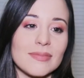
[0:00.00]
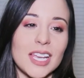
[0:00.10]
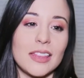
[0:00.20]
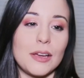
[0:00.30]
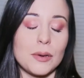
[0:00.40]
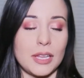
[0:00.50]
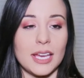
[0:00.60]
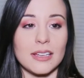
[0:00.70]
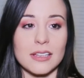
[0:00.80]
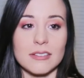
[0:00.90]
and they were
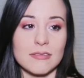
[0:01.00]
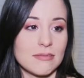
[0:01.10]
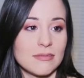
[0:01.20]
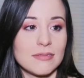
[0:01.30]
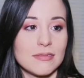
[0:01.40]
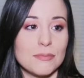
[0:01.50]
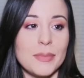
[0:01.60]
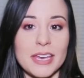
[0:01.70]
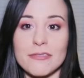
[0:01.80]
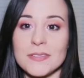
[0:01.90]
like
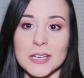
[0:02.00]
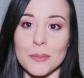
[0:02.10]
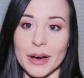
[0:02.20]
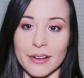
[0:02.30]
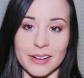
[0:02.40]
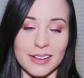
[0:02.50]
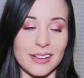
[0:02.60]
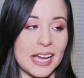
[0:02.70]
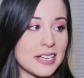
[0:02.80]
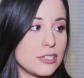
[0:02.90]
miffed about it.
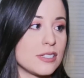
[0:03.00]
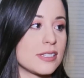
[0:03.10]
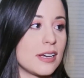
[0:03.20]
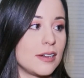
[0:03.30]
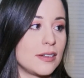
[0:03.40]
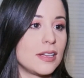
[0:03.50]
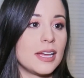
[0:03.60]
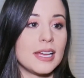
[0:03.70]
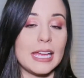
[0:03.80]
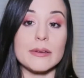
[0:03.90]
I could just tell
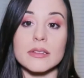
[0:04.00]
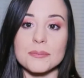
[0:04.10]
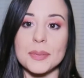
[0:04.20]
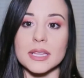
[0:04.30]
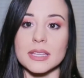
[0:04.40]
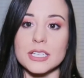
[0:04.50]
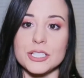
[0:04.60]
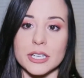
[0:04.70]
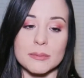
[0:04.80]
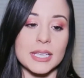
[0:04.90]
it, but
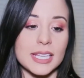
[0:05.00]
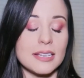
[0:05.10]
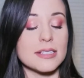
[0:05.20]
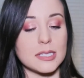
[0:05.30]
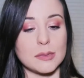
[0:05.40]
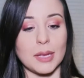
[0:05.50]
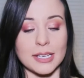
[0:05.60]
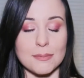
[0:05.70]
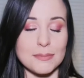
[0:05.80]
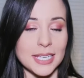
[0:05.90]
legitimately it seemed like
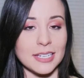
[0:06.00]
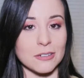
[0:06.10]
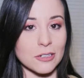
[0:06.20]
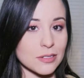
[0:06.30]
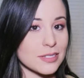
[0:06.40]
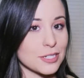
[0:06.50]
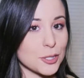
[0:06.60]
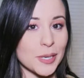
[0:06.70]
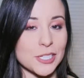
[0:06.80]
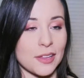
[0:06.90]
a Mean Girls
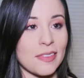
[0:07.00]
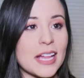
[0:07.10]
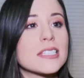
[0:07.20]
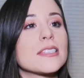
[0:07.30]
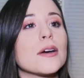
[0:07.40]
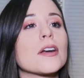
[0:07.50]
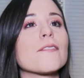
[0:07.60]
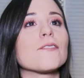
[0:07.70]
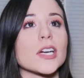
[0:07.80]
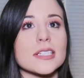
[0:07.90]
situation. Like that's the
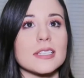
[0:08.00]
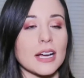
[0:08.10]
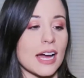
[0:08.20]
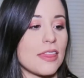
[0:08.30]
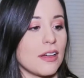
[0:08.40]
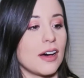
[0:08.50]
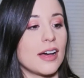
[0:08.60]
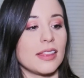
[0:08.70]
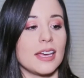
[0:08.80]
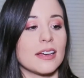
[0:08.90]
first thing I
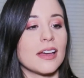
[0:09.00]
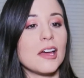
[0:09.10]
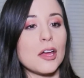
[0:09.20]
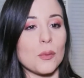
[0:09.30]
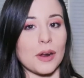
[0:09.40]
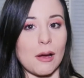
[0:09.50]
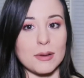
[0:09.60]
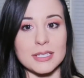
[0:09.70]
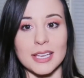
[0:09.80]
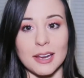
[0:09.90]
thought, like when I
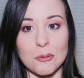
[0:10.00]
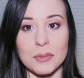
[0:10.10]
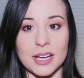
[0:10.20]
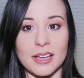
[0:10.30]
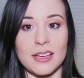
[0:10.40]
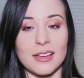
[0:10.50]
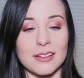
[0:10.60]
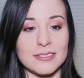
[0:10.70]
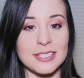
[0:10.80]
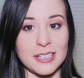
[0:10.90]
was getting my
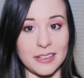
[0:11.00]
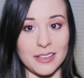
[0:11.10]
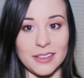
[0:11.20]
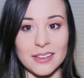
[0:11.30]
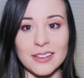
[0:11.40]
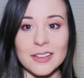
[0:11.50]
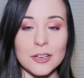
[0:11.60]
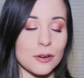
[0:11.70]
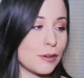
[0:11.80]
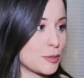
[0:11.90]
tea,
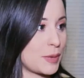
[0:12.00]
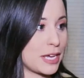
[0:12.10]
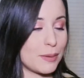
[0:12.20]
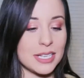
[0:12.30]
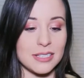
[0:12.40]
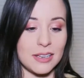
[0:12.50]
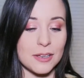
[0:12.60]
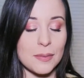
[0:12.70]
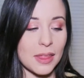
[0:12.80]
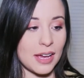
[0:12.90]
or I was making my
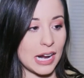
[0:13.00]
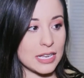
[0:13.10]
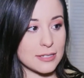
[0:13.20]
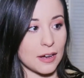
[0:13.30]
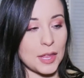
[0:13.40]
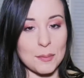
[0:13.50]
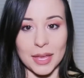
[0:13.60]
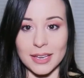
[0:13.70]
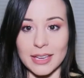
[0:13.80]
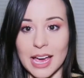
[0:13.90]
tea, and I saw them
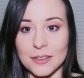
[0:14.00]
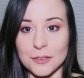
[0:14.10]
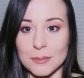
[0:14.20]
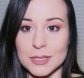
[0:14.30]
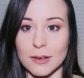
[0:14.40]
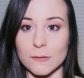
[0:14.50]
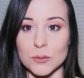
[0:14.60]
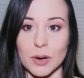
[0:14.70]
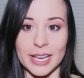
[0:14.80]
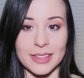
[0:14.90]
like gather themselves
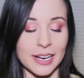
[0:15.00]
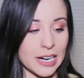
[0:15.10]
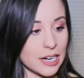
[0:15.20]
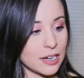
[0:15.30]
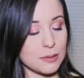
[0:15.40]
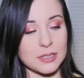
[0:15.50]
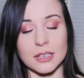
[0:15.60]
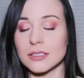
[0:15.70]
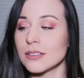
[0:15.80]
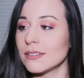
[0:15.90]
right there, and I was
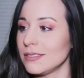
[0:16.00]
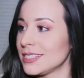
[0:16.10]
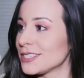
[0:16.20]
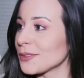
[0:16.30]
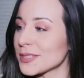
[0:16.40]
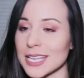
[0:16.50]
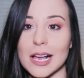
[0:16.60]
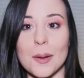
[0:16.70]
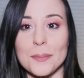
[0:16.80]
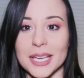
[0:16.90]
like, dude, this looks like
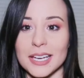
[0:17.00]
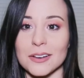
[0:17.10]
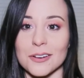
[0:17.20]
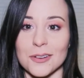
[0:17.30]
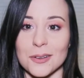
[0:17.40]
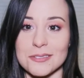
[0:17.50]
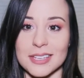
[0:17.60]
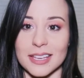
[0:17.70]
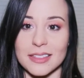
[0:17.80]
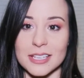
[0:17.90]
a Mean Girls,
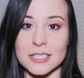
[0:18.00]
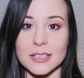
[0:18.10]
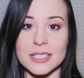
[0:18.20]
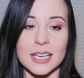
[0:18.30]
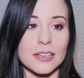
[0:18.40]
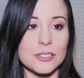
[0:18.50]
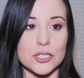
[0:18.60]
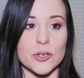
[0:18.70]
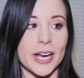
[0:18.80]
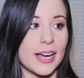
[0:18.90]
like this looks like
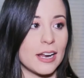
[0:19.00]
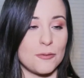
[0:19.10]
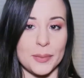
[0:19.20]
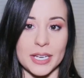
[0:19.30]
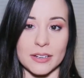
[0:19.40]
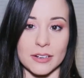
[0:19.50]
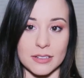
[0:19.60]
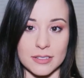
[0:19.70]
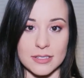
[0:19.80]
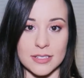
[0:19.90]
straight out of Mean
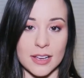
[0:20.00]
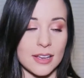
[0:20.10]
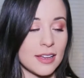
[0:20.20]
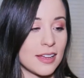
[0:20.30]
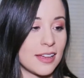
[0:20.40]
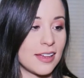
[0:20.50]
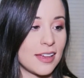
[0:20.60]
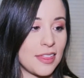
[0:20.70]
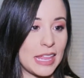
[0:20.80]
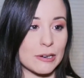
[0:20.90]
Girls.
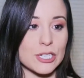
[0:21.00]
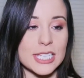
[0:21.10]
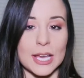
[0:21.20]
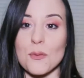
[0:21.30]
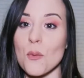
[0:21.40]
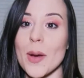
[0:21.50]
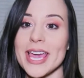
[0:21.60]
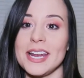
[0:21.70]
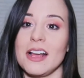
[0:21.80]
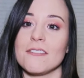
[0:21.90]
They were just like
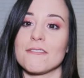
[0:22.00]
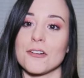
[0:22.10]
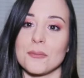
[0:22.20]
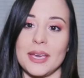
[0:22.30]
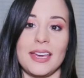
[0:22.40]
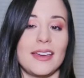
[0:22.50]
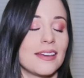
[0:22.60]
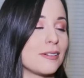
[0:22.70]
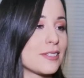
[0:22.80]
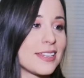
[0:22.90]
waiting for me,
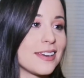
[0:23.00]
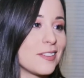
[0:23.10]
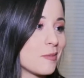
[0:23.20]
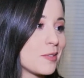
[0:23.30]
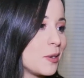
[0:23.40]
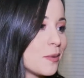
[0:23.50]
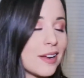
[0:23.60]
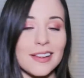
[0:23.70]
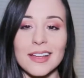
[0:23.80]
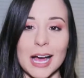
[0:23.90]
and I was like, dude,
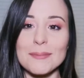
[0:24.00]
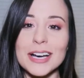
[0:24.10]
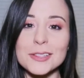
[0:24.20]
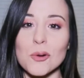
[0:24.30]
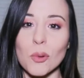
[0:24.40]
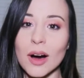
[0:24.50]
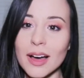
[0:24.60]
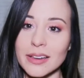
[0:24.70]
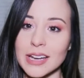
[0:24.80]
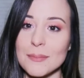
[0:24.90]
I'm not the
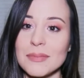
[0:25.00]
one,